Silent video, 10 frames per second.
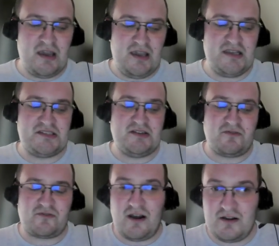is
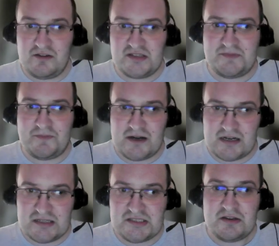rather
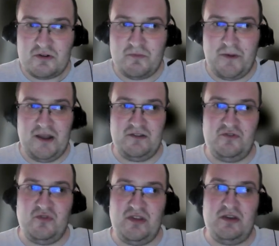sparse compared
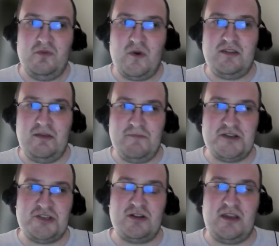to the
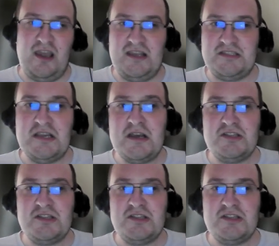one-dimensional case.